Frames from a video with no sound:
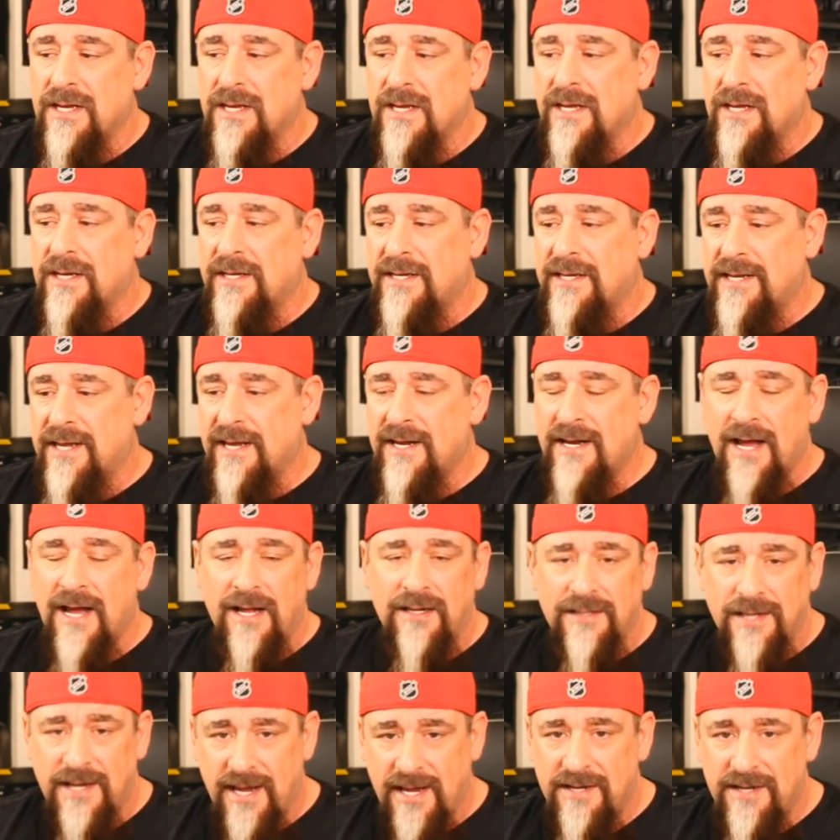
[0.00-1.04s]
Ken
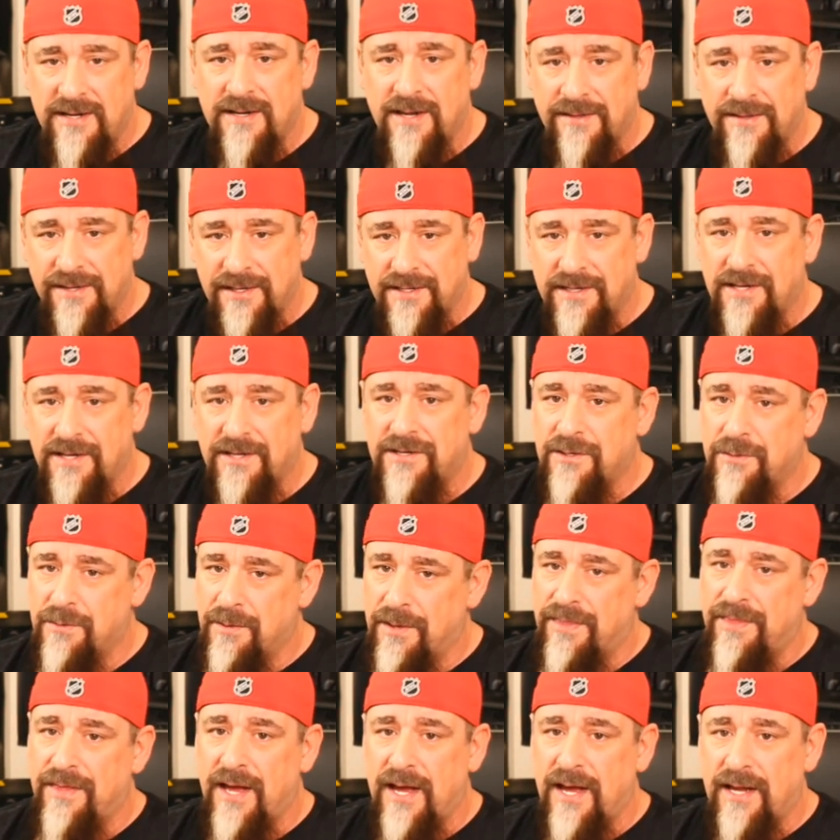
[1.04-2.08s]
Holland had nothing to do with
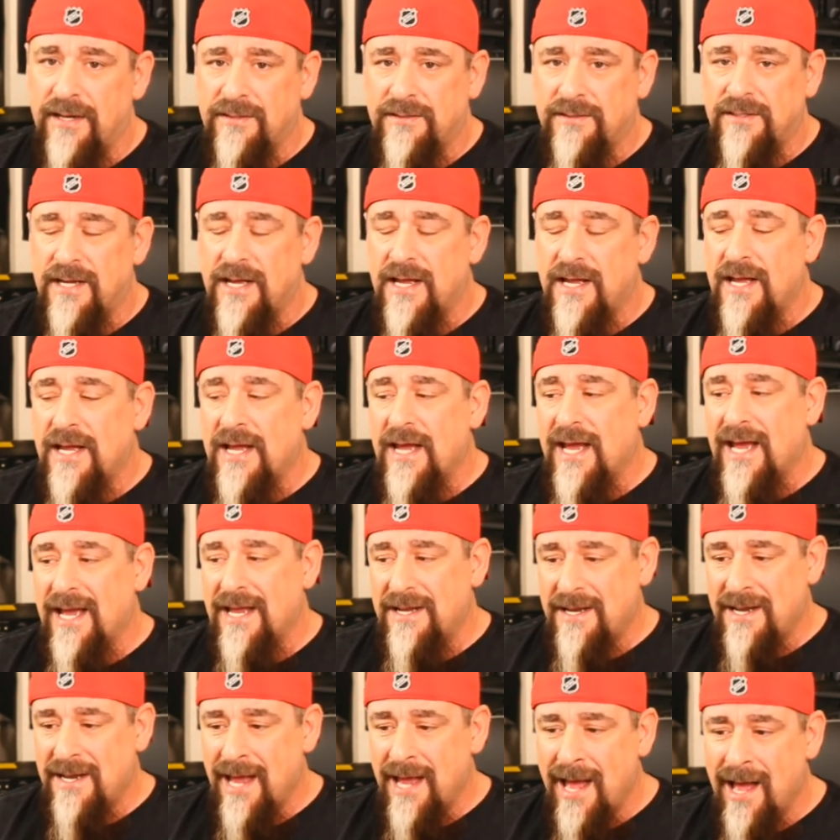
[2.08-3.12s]
that. And
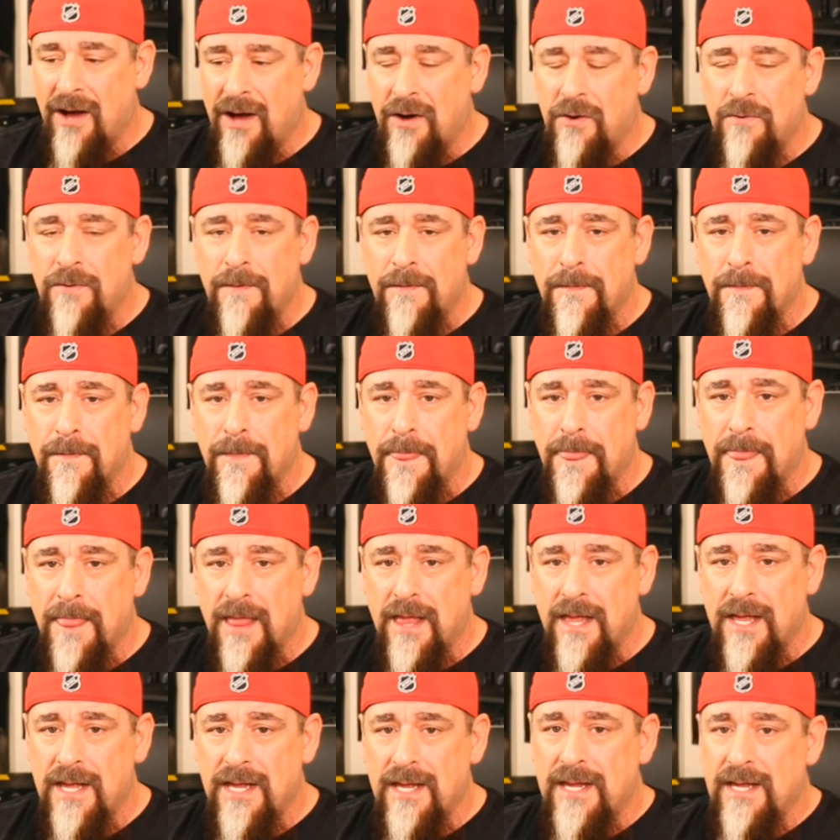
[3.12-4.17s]
now,
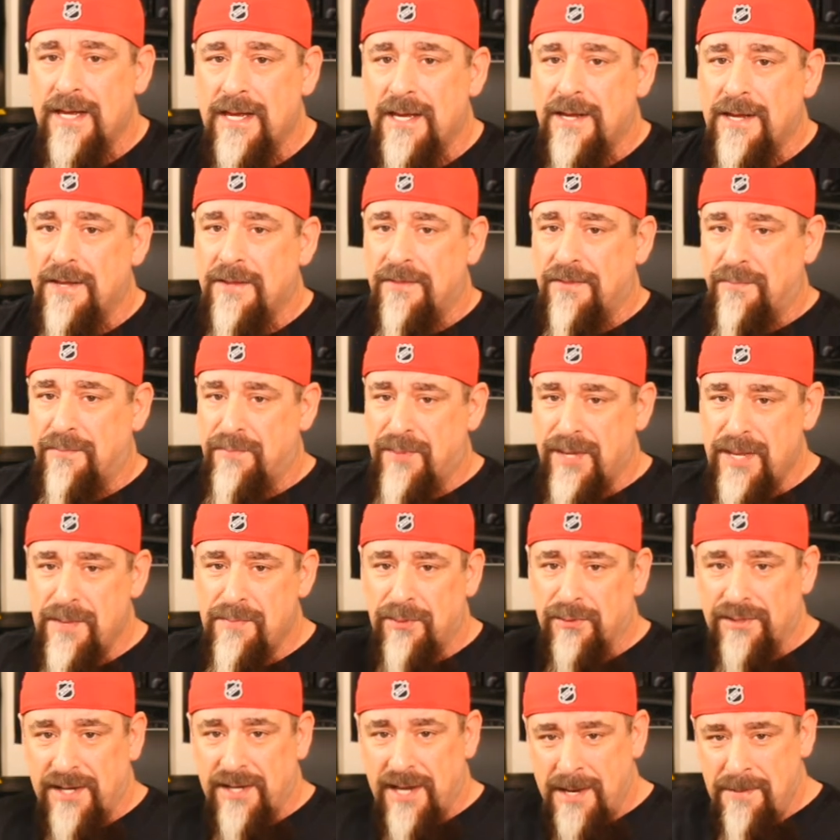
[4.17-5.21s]
people
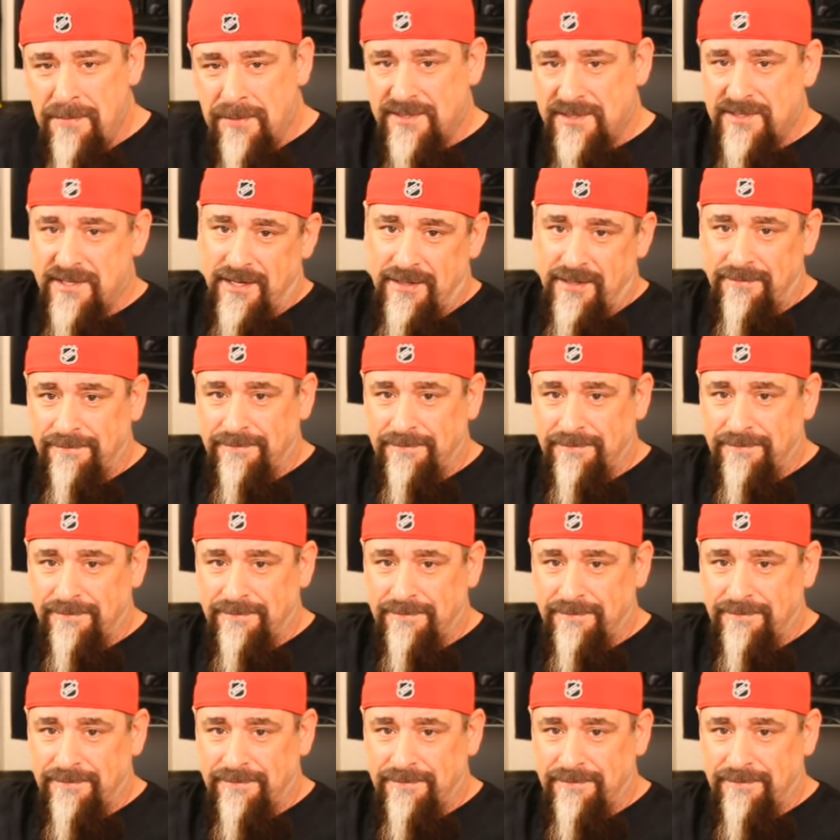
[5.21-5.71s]
in Edmonton